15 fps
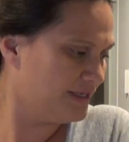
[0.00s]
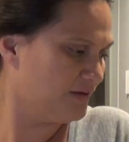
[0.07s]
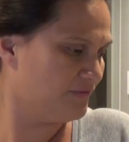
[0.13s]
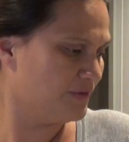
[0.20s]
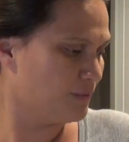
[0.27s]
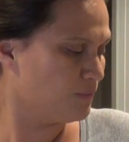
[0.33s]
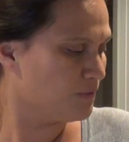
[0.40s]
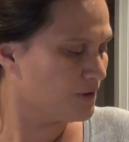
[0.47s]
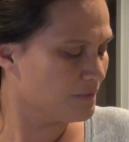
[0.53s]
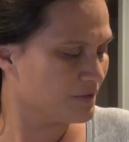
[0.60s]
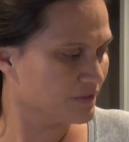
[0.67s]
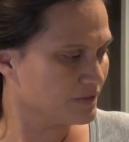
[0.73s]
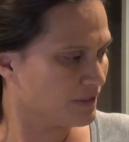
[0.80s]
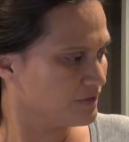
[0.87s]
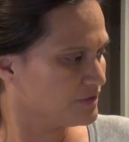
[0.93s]
of the
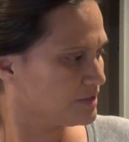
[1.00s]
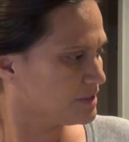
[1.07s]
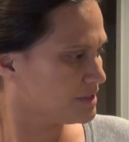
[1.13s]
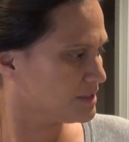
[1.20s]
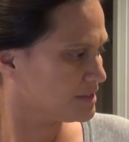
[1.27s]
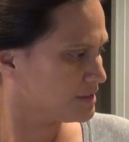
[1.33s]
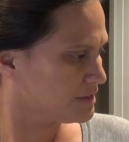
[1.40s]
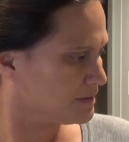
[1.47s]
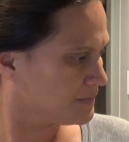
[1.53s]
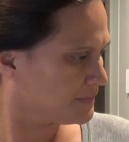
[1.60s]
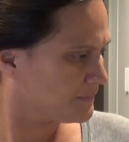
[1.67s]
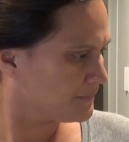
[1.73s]
warmers are just,